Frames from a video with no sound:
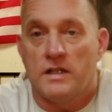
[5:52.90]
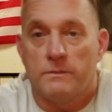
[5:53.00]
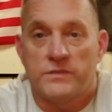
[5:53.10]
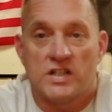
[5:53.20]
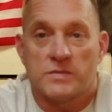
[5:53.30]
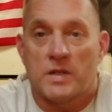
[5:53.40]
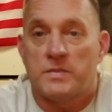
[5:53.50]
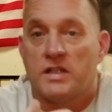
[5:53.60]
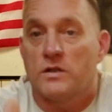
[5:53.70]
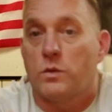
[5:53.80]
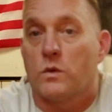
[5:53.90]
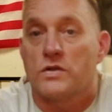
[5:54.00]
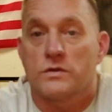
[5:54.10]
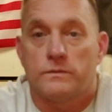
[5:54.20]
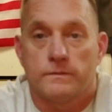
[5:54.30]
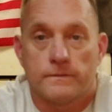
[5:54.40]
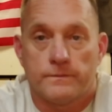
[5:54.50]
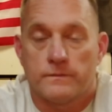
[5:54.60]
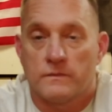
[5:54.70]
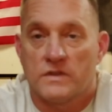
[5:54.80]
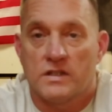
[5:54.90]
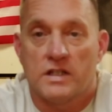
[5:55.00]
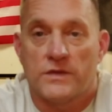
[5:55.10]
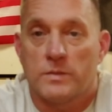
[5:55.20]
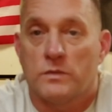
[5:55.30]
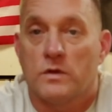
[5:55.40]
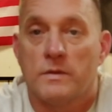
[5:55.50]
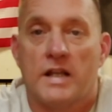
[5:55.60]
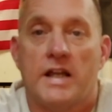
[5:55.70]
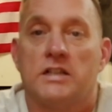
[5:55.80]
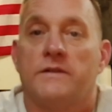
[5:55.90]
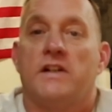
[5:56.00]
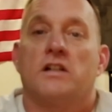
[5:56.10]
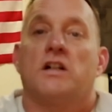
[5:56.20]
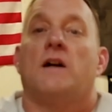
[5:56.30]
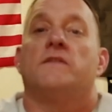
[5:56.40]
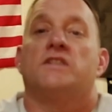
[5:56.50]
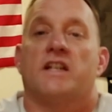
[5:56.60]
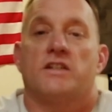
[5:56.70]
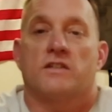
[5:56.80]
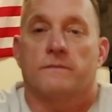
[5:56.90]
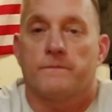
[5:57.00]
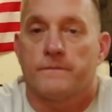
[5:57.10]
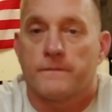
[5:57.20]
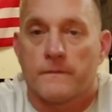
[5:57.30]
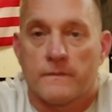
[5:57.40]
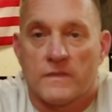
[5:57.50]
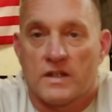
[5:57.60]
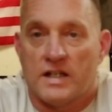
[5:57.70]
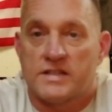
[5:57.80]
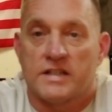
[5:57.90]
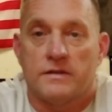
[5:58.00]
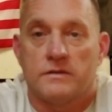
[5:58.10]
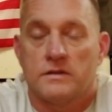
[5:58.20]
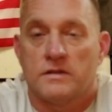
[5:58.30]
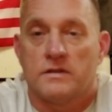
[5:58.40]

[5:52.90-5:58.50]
it just by being cordial. Nothing more. An elevator conversation. That's it.